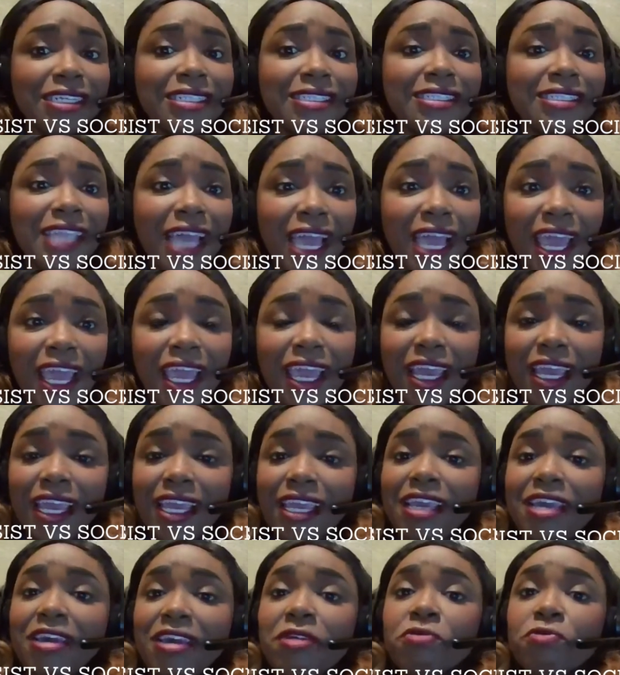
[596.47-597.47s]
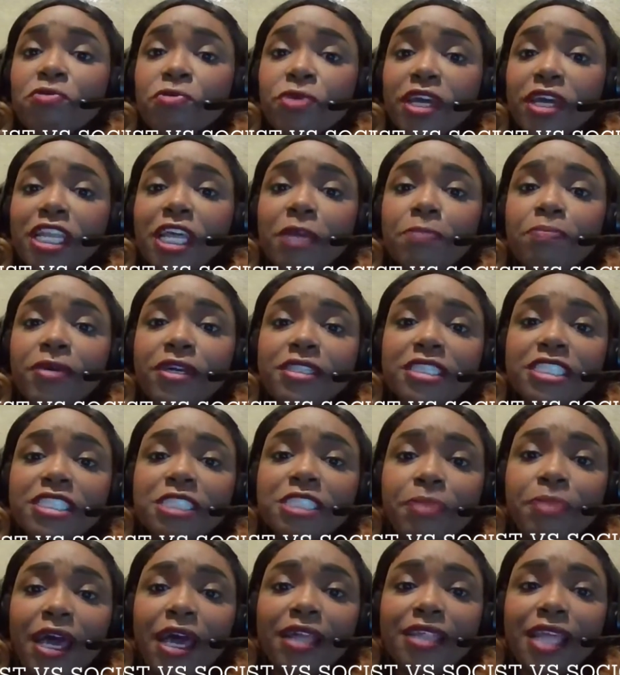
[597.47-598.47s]
They really put the
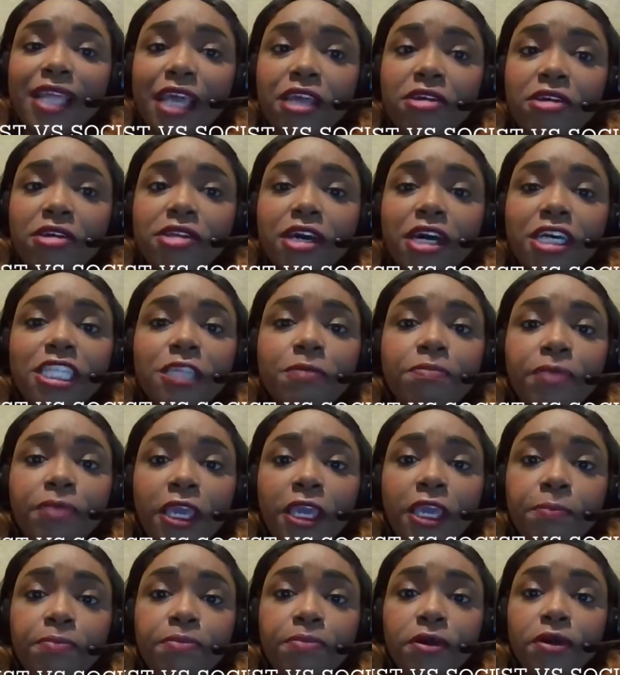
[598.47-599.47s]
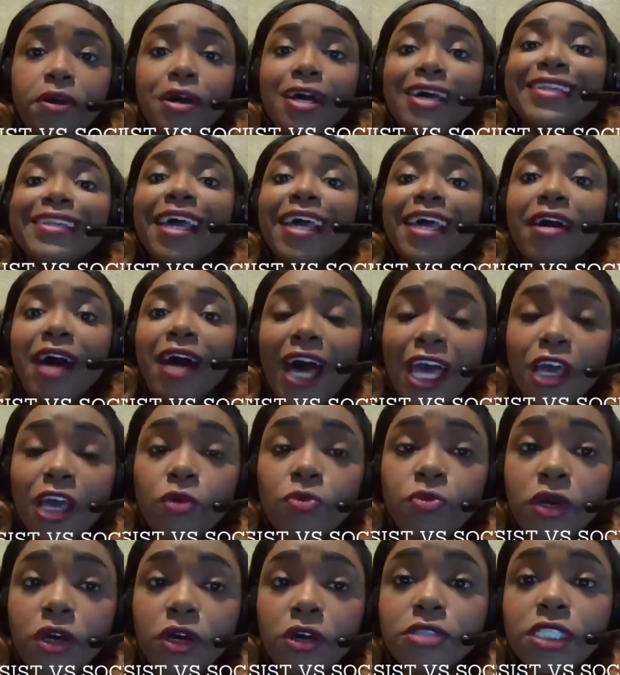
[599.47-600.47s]
spotlight on other people. Now, I
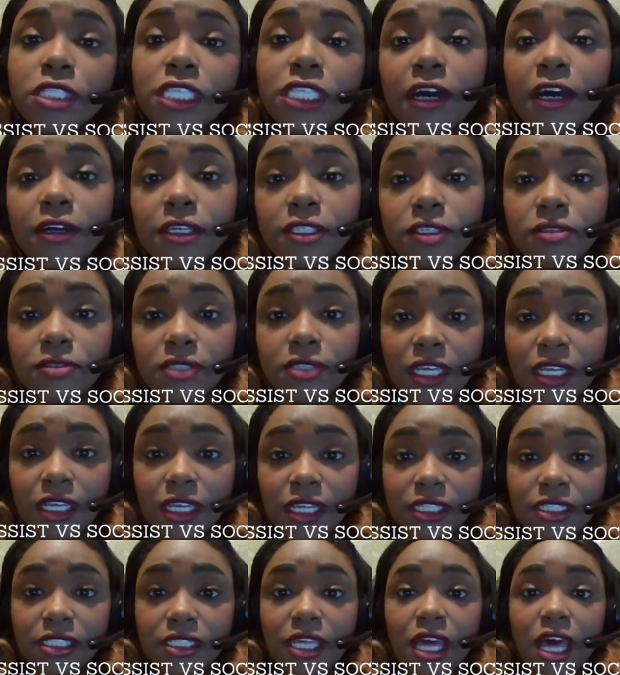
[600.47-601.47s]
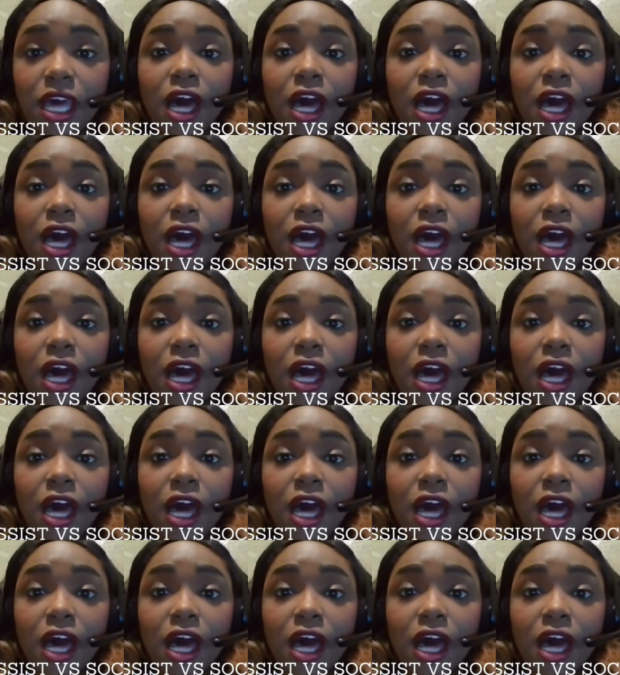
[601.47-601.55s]
will tell you this